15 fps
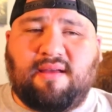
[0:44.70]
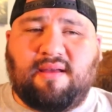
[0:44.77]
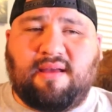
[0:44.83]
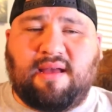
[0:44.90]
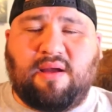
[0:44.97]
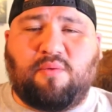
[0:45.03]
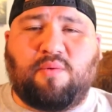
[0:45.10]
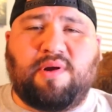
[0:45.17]

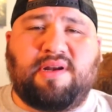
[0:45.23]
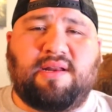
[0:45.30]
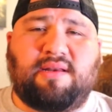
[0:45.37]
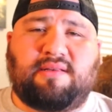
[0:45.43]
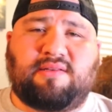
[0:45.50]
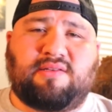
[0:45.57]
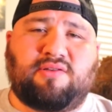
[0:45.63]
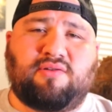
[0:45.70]
I wanted
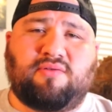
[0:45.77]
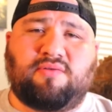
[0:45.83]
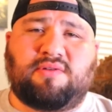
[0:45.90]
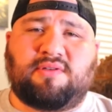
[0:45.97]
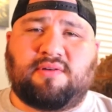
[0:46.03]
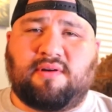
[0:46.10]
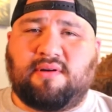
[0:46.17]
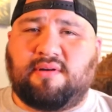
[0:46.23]
to
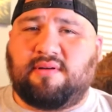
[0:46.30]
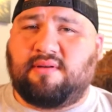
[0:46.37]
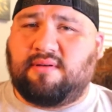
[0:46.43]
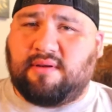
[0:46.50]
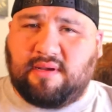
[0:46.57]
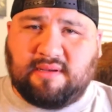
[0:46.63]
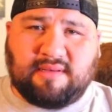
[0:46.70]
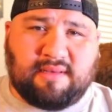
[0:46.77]
start
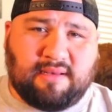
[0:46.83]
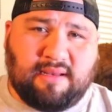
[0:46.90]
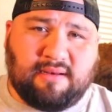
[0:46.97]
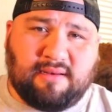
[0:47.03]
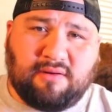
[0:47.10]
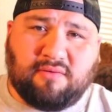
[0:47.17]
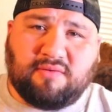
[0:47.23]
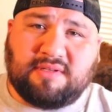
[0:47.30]
a
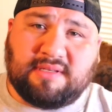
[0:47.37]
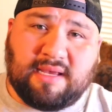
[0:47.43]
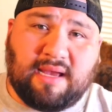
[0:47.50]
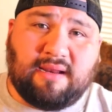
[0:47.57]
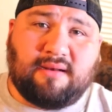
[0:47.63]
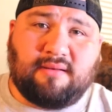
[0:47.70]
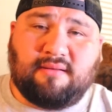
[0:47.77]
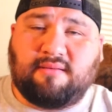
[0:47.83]
little
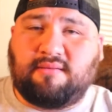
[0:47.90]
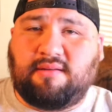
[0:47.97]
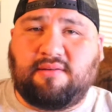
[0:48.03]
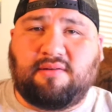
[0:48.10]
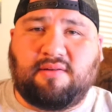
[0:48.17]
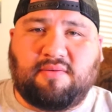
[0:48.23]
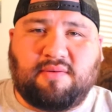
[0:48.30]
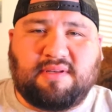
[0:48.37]
side
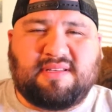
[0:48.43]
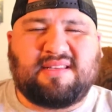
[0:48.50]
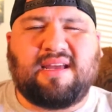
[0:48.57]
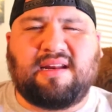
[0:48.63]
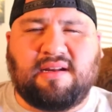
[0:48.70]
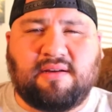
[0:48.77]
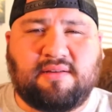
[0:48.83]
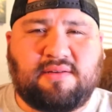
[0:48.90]

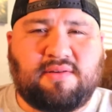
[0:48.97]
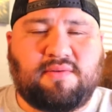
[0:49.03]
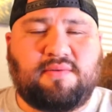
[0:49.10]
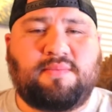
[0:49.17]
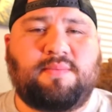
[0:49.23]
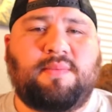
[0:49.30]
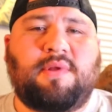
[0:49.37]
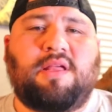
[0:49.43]
hustle.
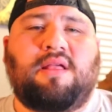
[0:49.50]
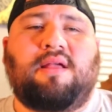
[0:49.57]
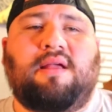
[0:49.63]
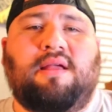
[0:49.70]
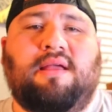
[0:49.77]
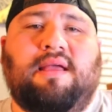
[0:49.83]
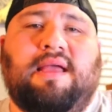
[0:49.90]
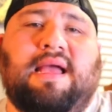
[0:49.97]

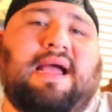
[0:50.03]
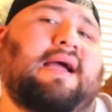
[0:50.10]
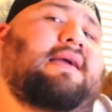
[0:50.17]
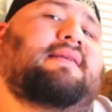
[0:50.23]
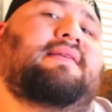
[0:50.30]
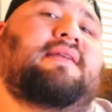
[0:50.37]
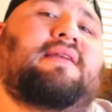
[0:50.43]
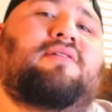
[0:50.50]
I
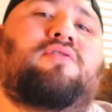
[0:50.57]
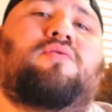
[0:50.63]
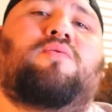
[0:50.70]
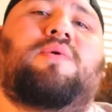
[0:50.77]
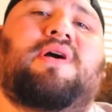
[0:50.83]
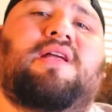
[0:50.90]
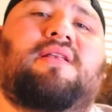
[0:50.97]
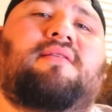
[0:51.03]
didn't know
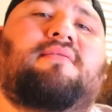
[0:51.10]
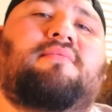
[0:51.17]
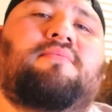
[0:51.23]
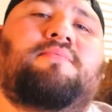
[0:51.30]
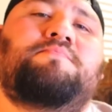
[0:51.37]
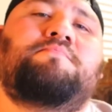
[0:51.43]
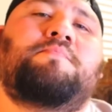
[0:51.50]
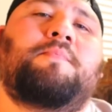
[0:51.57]
what,
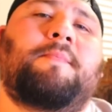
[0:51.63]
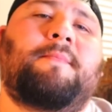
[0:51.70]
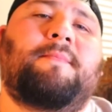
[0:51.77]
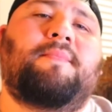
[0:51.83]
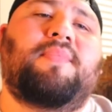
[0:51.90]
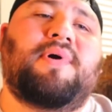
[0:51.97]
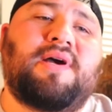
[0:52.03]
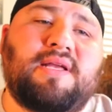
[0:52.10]

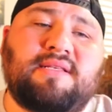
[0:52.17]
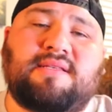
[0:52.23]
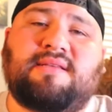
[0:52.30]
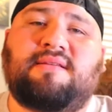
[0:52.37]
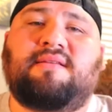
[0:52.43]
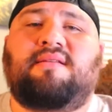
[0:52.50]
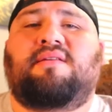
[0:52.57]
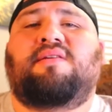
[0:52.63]

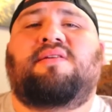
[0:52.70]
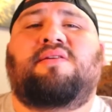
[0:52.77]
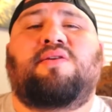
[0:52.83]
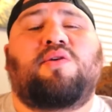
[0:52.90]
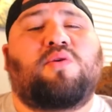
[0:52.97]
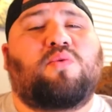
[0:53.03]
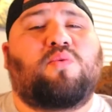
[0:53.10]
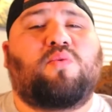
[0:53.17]
but
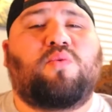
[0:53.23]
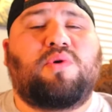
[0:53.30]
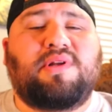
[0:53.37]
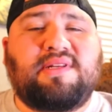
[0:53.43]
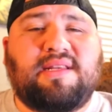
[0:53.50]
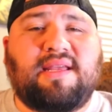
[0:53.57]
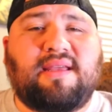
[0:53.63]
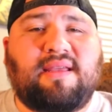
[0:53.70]
one
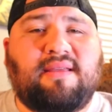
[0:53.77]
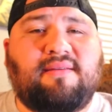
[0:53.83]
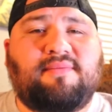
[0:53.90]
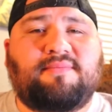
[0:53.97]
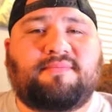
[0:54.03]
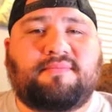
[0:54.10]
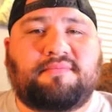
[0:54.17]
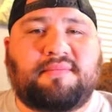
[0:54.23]
day
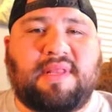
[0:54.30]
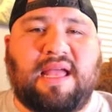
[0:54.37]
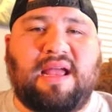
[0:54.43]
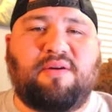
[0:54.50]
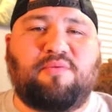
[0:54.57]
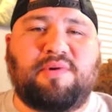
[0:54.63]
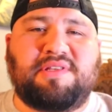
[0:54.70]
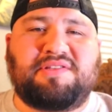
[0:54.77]
I
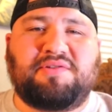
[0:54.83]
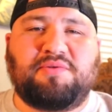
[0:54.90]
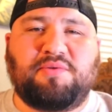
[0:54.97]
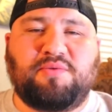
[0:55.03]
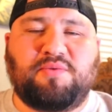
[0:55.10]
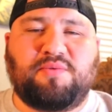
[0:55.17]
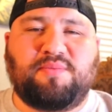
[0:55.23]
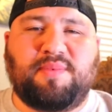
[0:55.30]
went
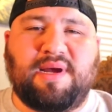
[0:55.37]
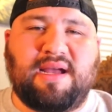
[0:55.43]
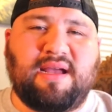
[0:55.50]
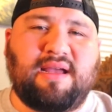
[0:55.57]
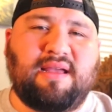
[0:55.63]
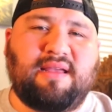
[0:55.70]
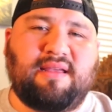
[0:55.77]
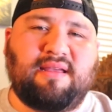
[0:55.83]
to
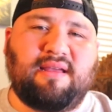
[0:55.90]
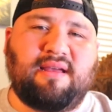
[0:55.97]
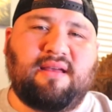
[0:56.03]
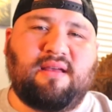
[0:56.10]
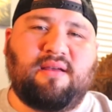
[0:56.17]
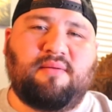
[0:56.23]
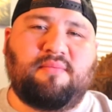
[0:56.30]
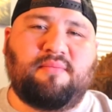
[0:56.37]
buy
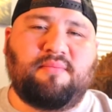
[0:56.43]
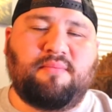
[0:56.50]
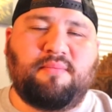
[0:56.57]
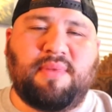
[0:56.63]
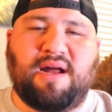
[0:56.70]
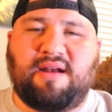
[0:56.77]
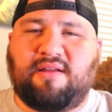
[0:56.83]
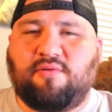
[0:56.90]

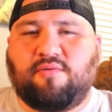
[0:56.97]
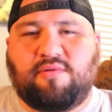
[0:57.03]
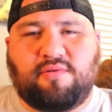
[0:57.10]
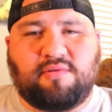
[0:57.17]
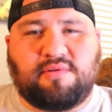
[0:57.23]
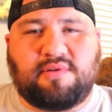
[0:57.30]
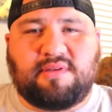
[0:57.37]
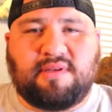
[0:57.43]
body
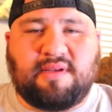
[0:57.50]
oils.